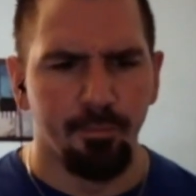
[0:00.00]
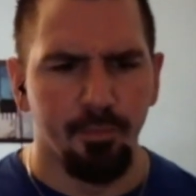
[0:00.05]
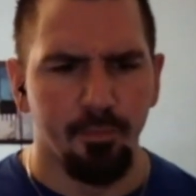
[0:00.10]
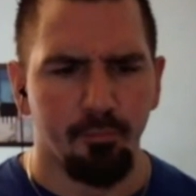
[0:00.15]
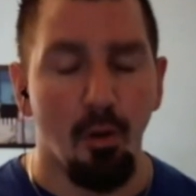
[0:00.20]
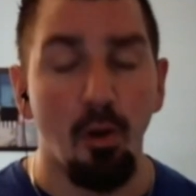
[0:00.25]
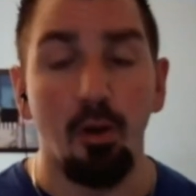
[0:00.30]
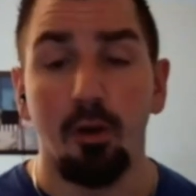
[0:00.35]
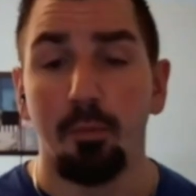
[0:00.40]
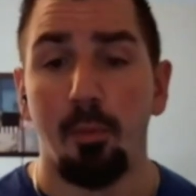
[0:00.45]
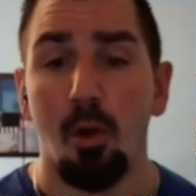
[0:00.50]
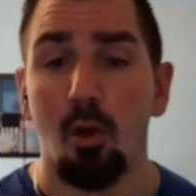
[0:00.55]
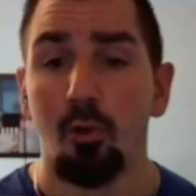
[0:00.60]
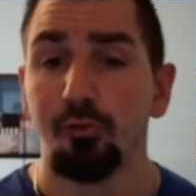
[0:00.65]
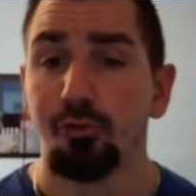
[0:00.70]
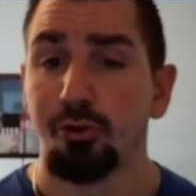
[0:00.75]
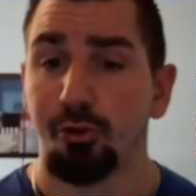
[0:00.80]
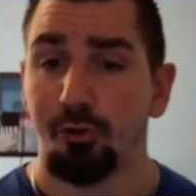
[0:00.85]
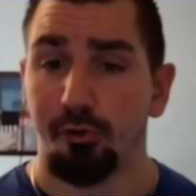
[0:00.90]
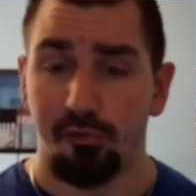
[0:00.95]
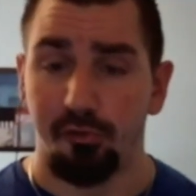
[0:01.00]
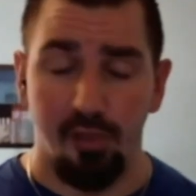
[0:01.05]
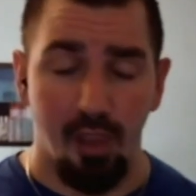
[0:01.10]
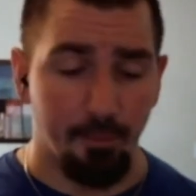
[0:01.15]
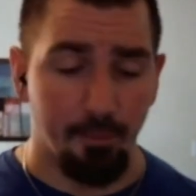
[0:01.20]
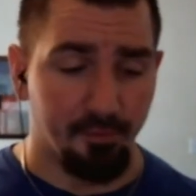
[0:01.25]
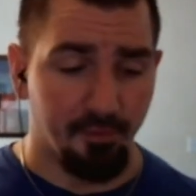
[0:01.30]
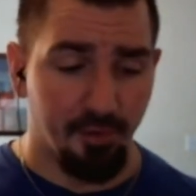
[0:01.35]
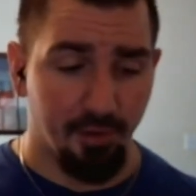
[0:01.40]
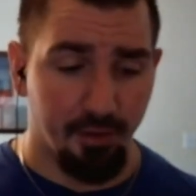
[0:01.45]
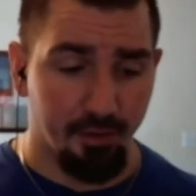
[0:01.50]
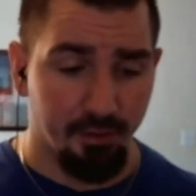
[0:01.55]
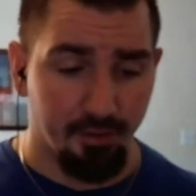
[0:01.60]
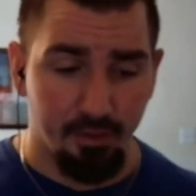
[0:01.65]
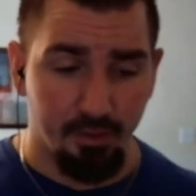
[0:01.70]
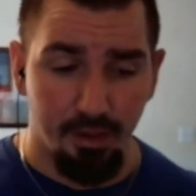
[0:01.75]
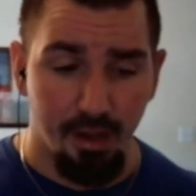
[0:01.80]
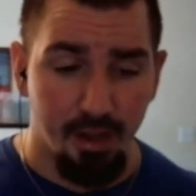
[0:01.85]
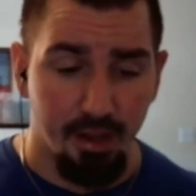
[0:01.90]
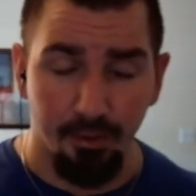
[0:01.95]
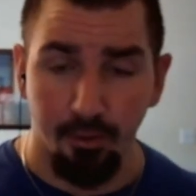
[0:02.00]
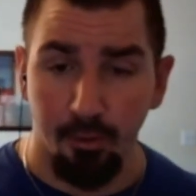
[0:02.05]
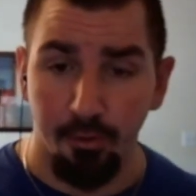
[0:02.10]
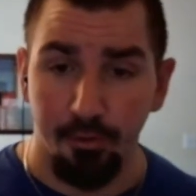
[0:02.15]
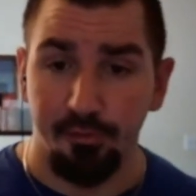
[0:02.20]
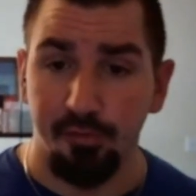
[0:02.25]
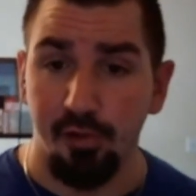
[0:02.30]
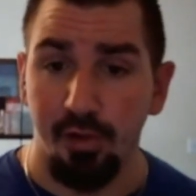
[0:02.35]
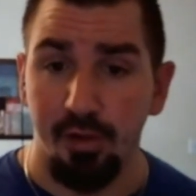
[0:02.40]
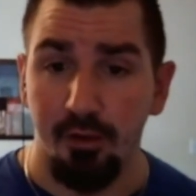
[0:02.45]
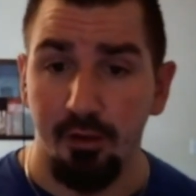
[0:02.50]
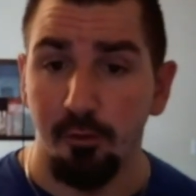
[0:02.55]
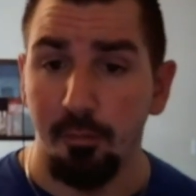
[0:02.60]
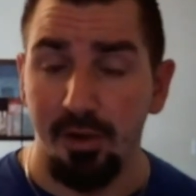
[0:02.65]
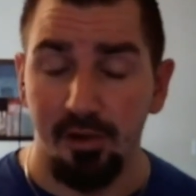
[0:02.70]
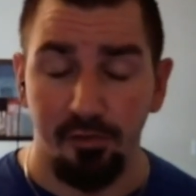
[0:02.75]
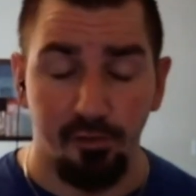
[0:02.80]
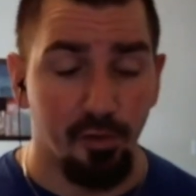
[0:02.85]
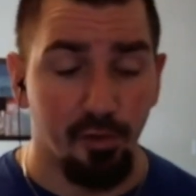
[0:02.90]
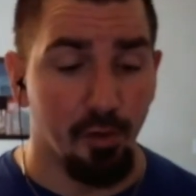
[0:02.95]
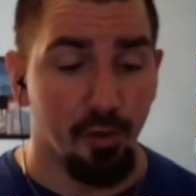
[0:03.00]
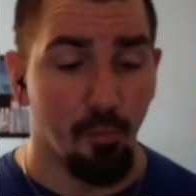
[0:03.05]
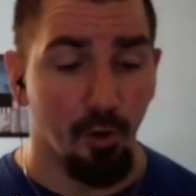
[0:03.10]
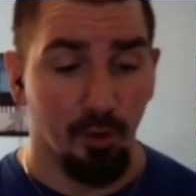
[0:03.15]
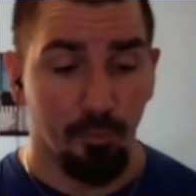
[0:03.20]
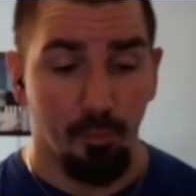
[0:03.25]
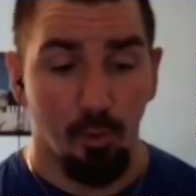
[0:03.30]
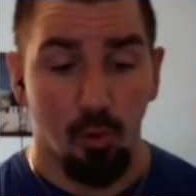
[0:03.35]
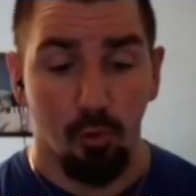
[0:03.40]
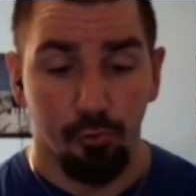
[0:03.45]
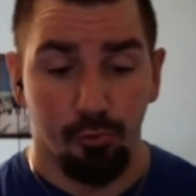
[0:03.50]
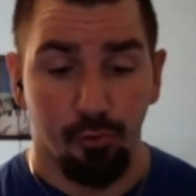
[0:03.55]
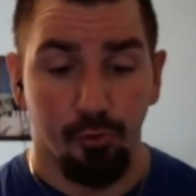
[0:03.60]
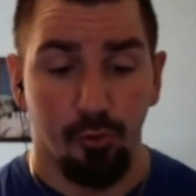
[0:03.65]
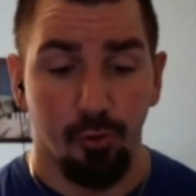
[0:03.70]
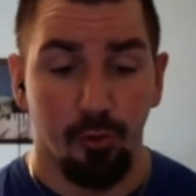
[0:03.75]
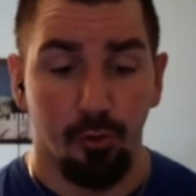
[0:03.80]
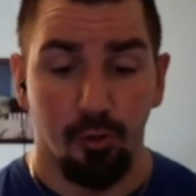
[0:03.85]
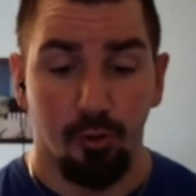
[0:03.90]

Mark Bulger steps in, and all of a sudden, everybody's into Mark Bulger.